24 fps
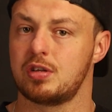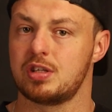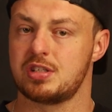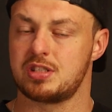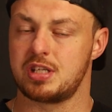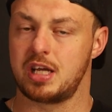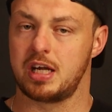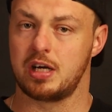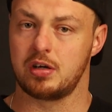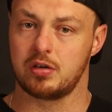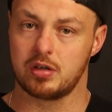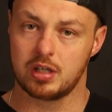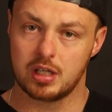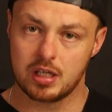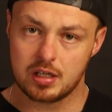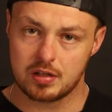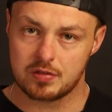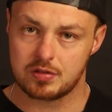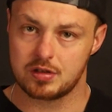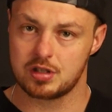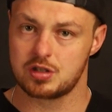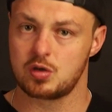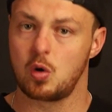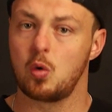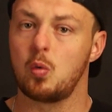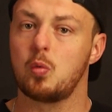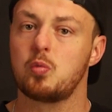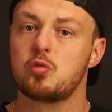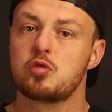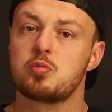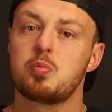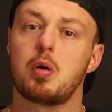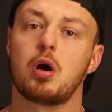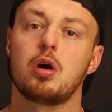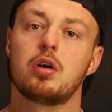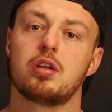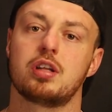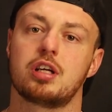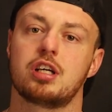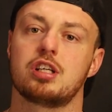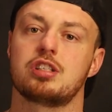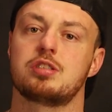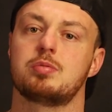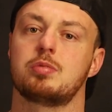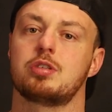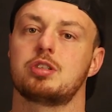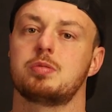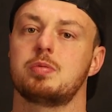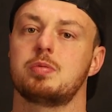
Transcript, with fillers: for this area, this whole part of the customer